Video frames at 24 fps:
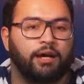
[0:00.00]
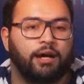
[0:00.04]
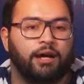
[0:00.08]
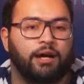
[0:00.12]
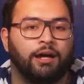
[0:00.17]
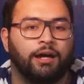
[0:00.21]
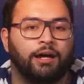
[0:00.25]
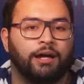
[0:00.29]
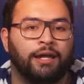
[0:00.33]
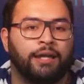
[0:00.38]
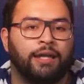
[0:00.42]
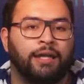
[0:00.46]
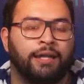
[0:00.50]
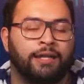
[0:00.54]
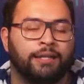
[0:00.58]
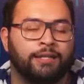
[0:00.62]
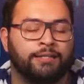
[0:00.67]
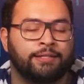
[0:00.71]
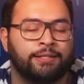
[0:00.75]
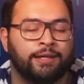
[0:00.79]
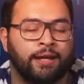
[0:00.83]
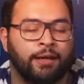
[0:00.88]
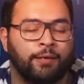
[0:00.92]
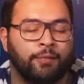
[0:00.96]

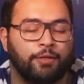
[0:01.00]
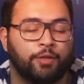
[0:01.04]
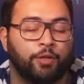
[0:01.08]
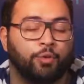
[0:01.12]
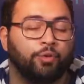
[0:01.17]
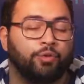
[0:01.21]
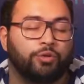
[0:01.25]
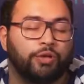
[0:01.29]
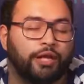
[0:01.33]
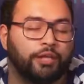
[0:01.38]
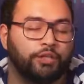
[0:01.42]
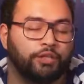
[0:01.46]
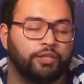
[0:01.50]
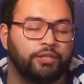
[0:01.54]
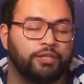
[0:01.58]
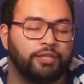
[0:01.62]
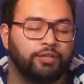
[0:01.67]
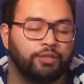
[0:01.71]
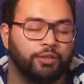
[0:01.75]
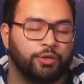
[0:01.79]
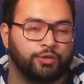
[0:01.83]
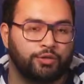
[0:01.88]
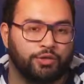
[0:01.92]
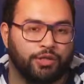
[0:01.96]
And you won't actually
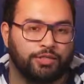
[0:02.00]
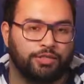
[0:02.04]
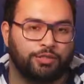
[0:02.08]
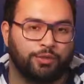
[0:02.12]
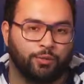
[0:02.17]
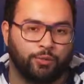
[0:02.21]
need Node.js